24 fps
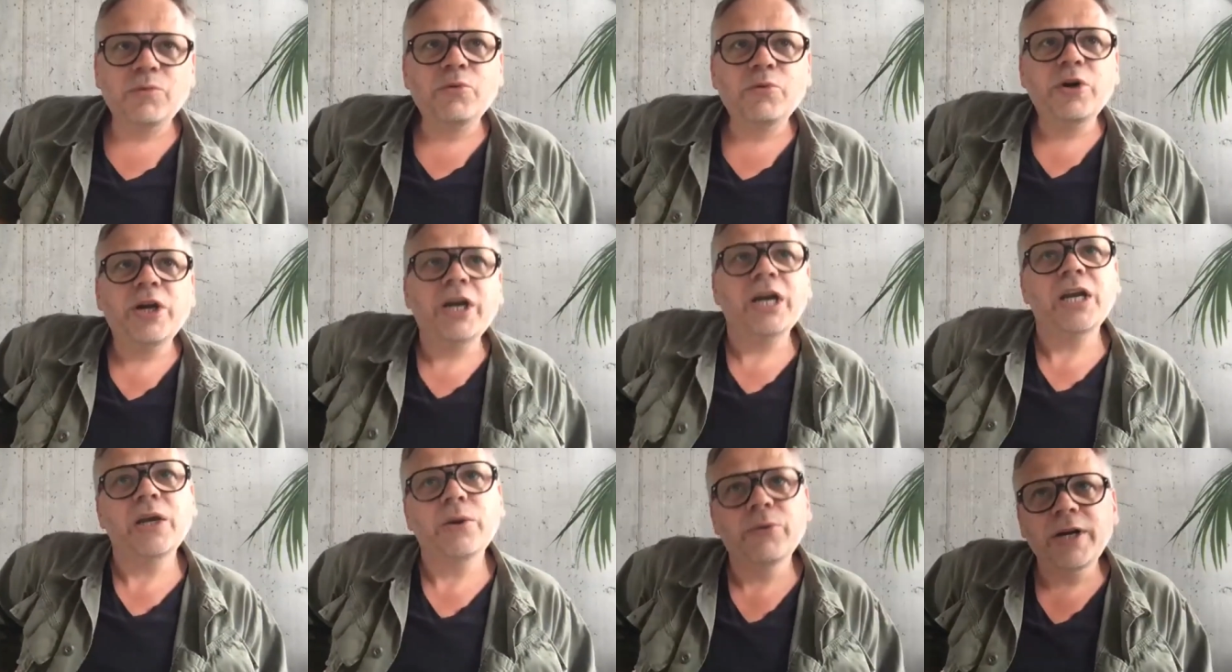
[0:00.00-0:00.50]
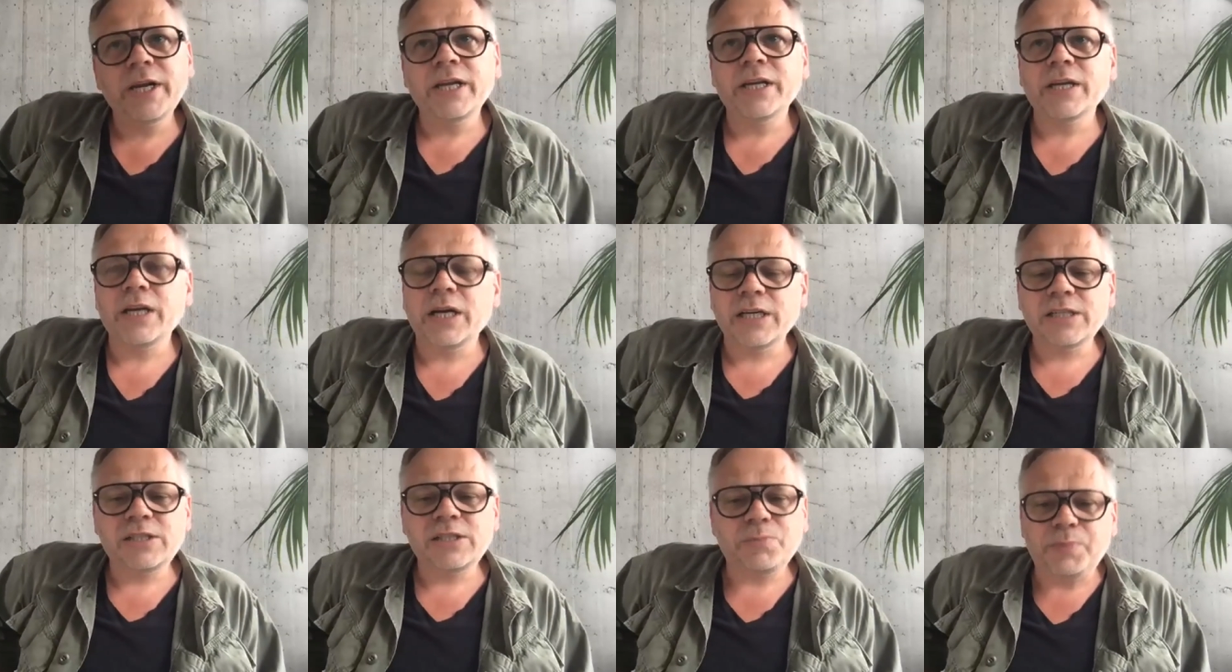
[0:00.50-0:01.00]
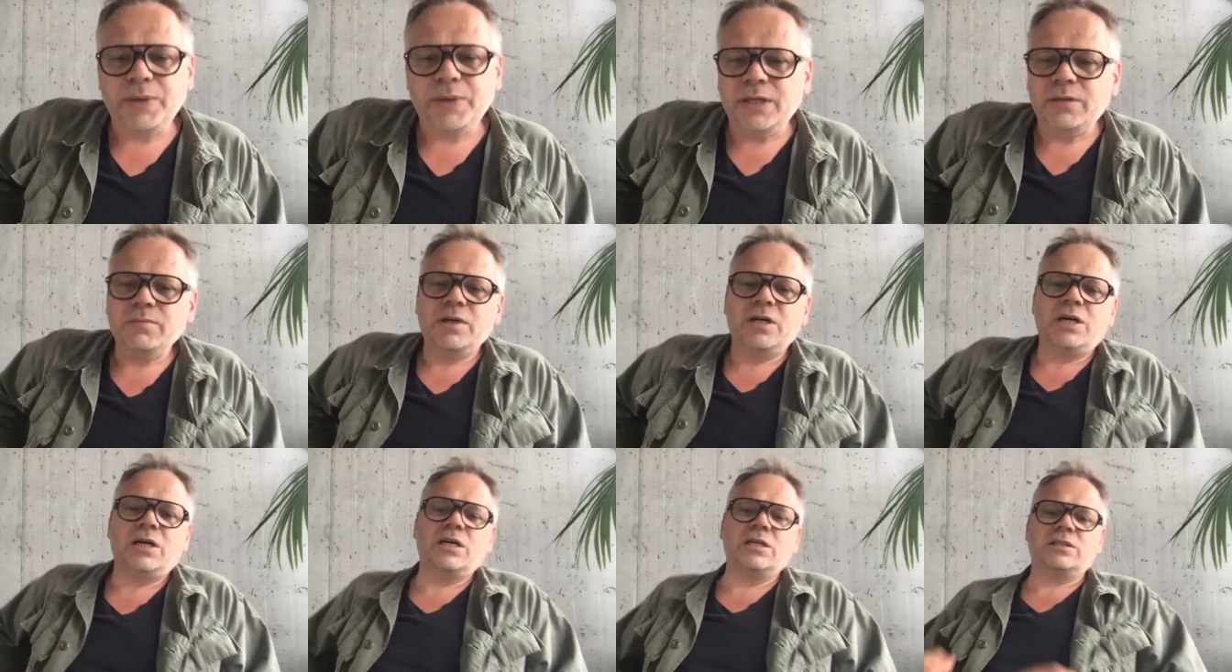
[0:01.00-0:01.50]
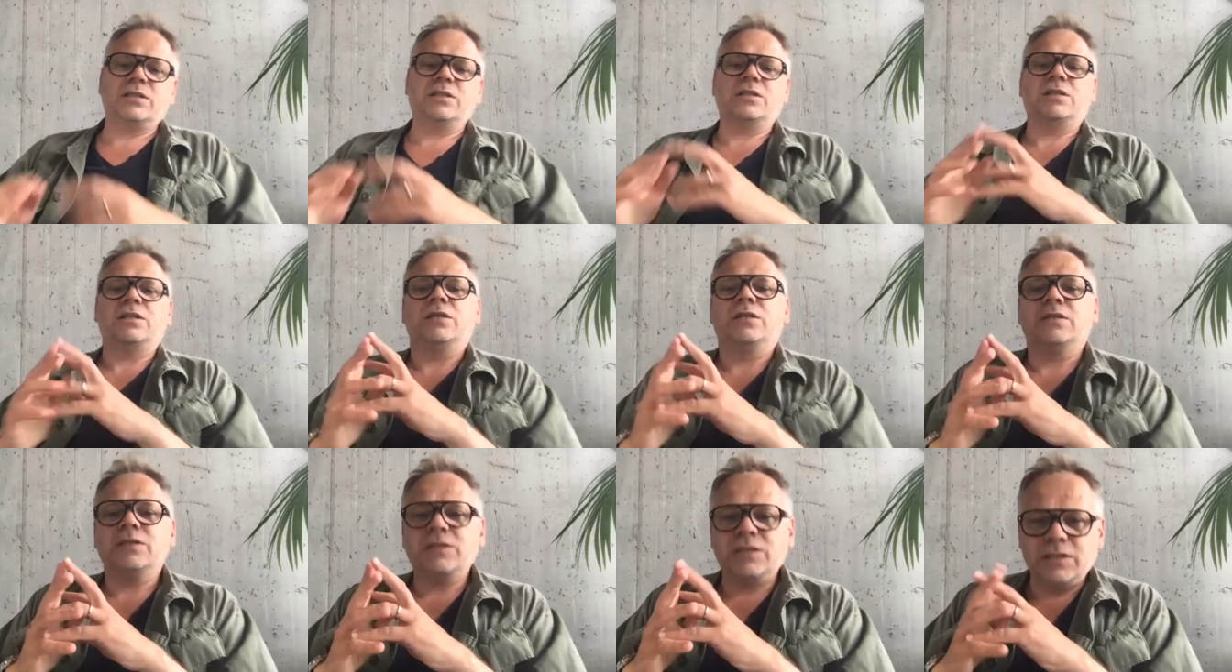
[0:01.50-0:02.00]
really, really nice
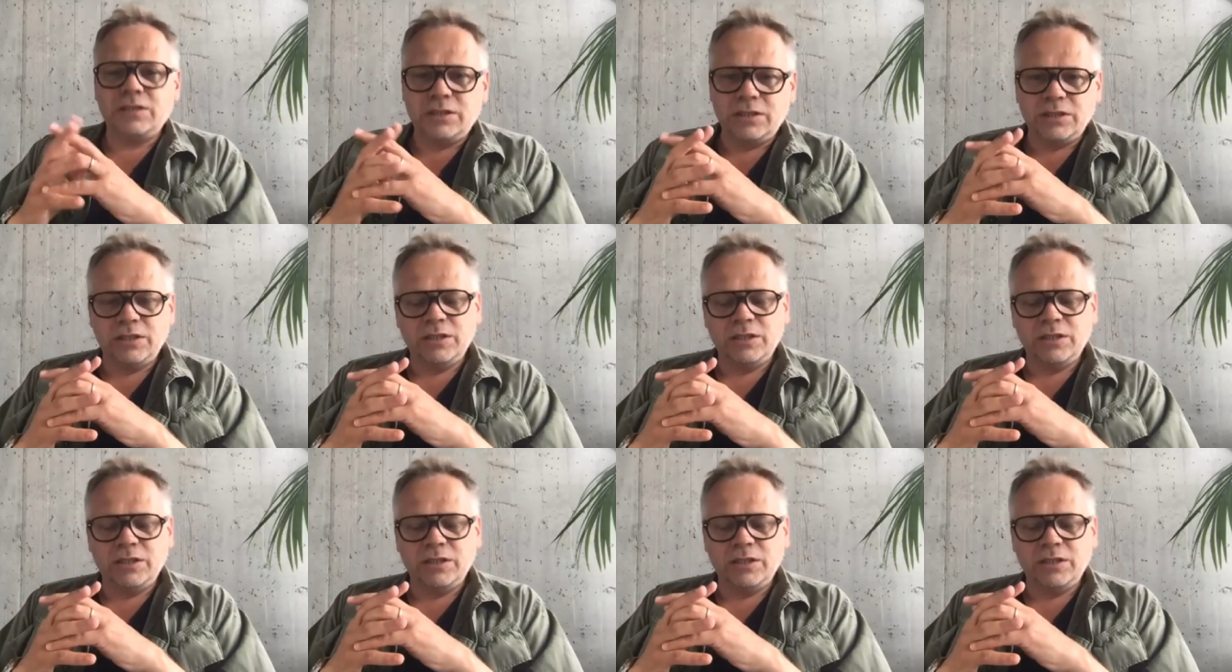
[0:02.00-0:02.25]
Speedmasters,